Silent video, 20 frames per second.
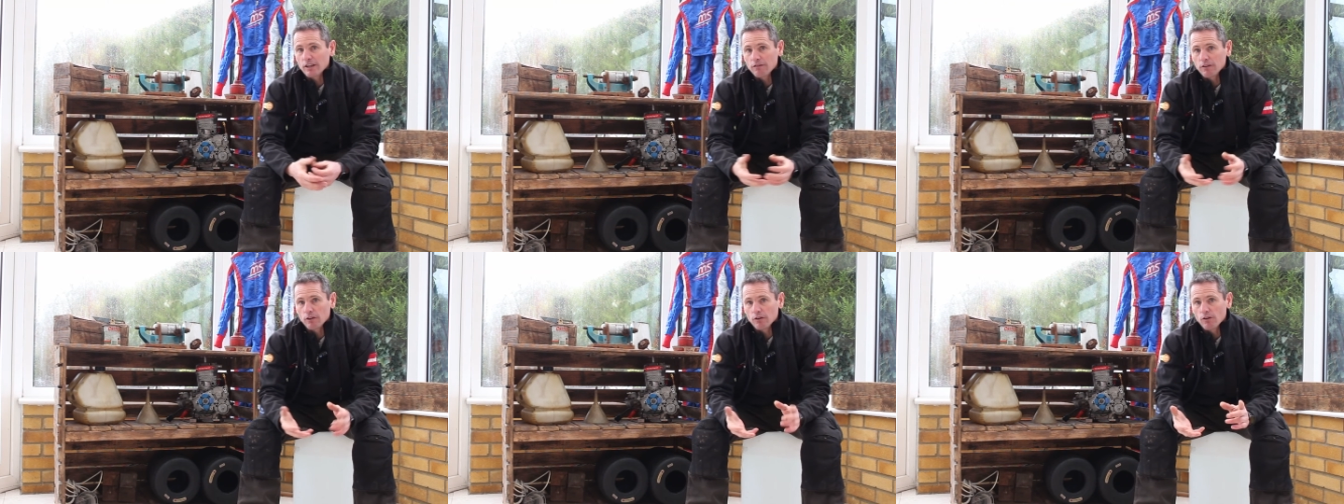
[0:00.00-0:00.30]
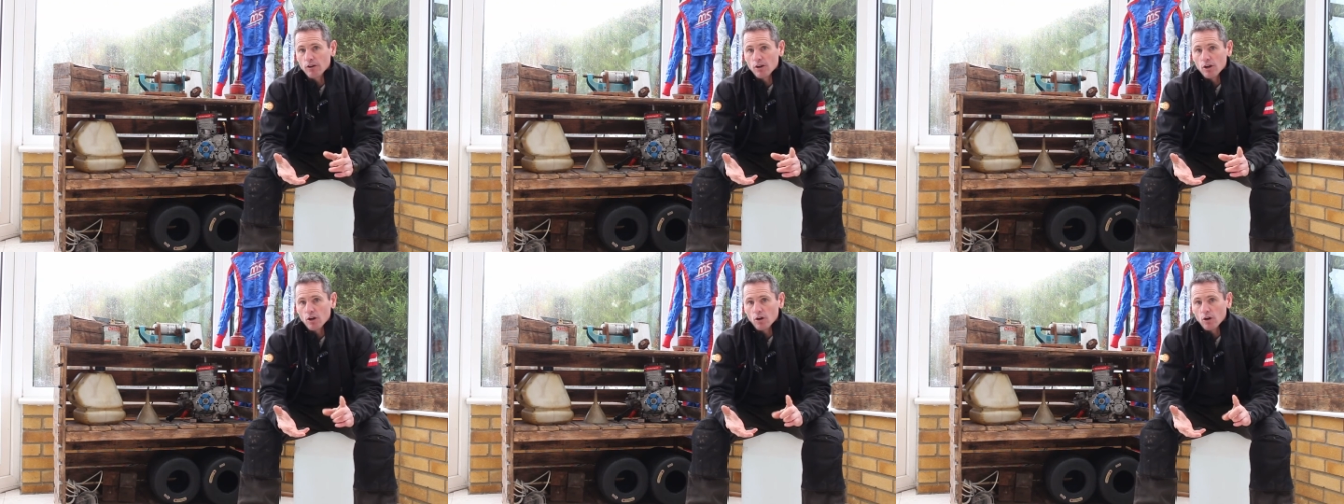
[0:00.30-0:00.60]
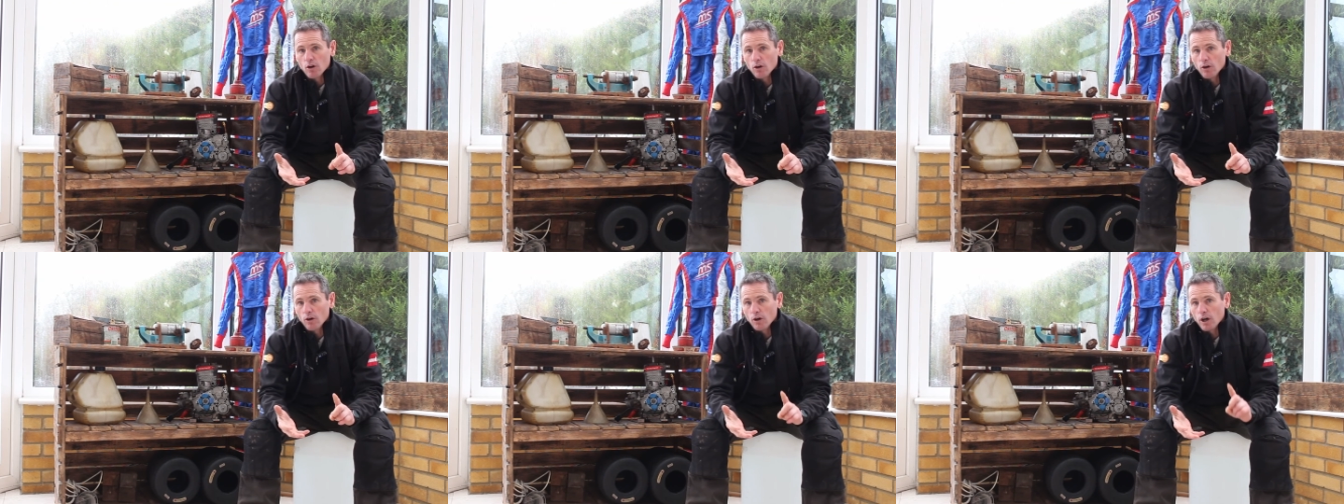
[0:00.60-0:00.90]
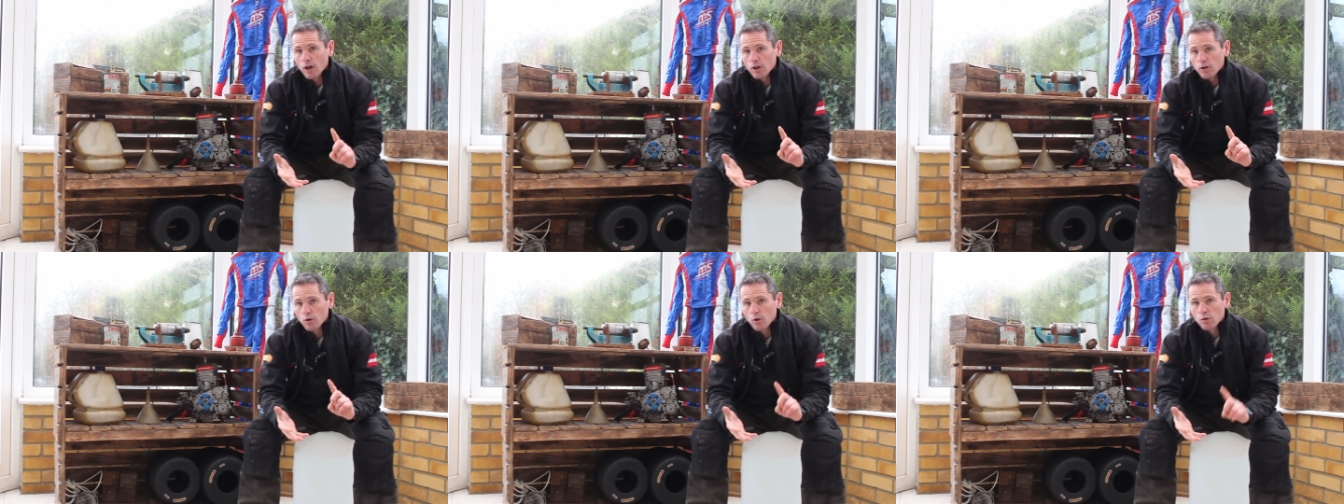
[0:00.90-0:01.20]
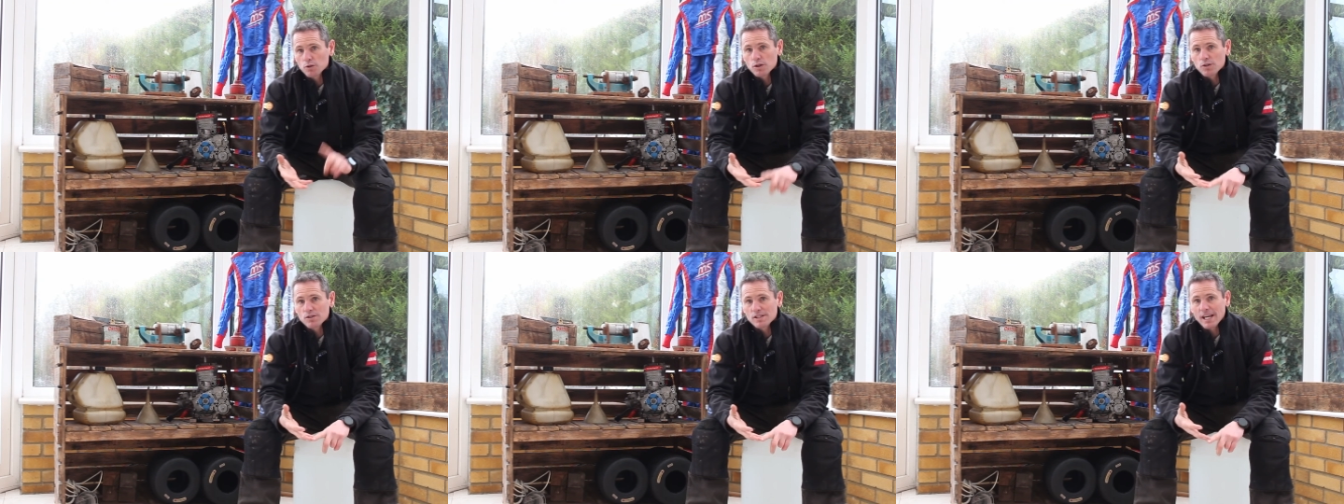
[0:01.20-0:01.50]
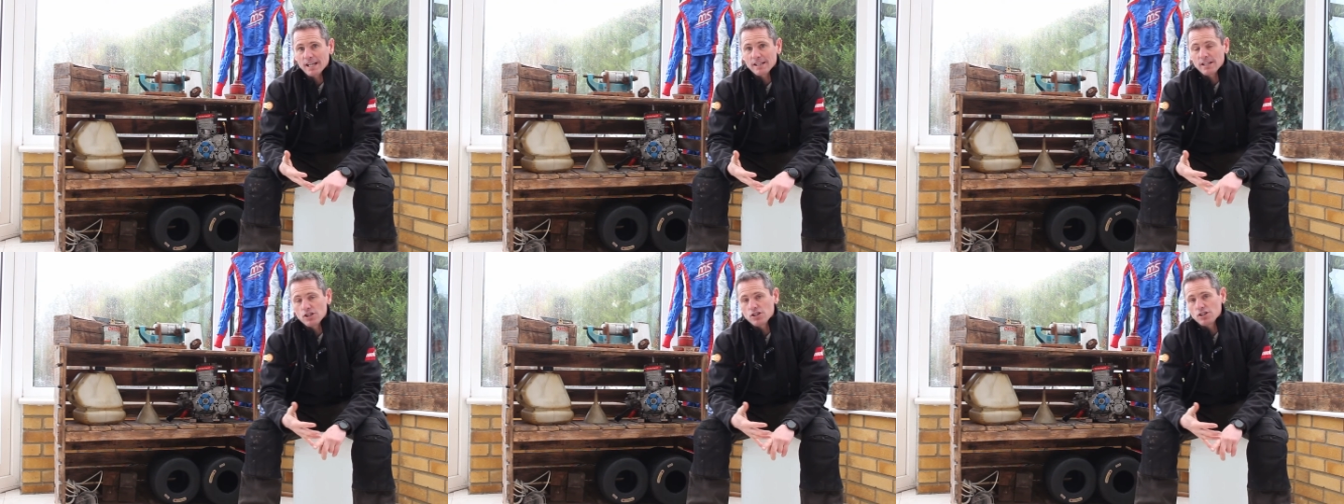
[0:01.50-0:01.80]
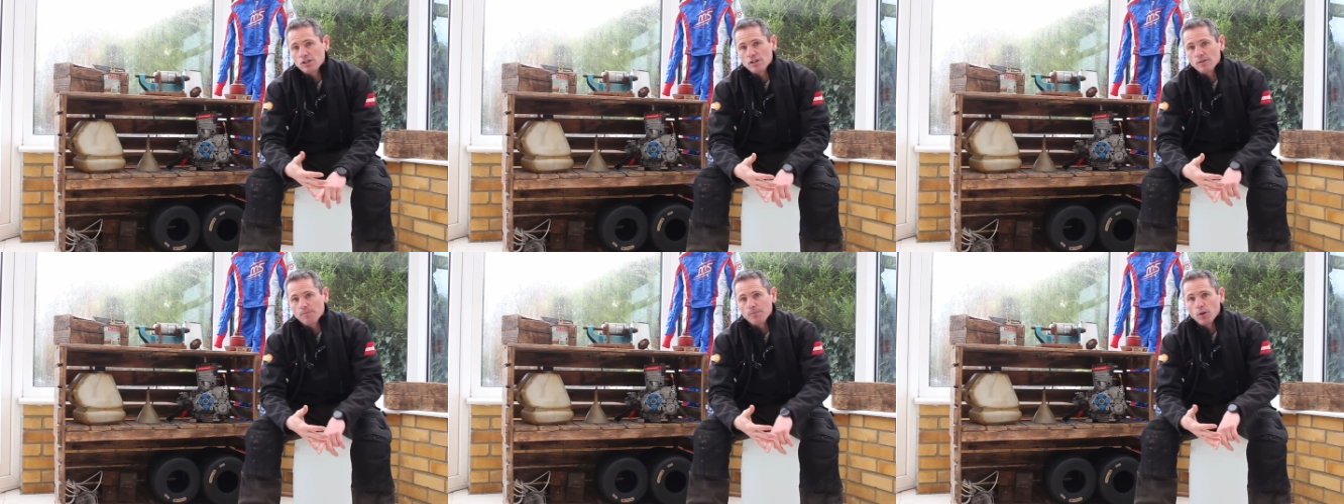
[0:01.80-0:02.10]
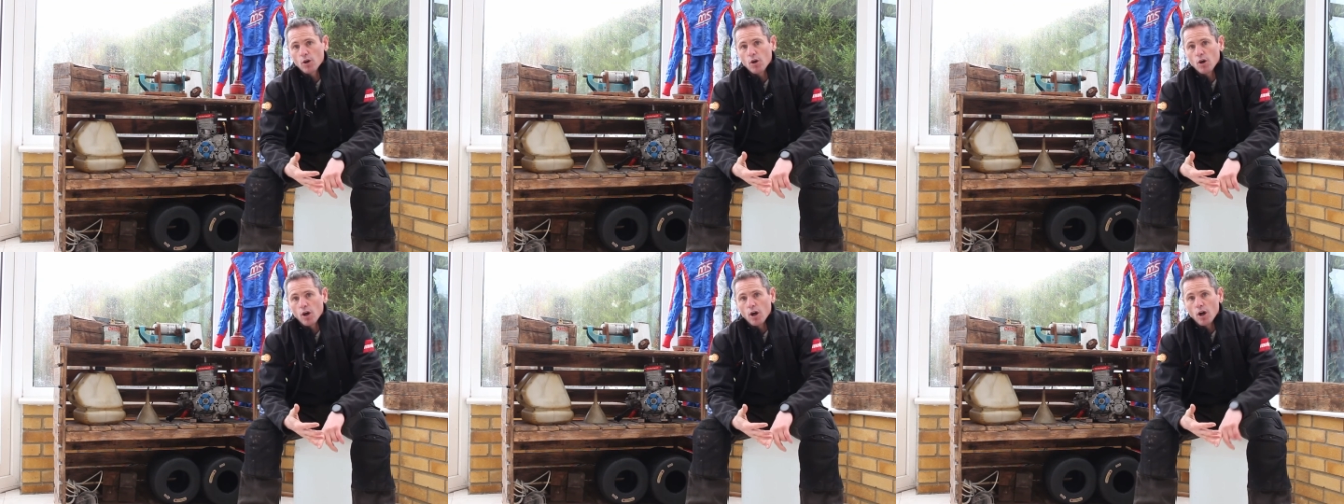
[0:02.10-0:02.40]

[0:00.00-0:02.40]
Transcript: If you're an auto technician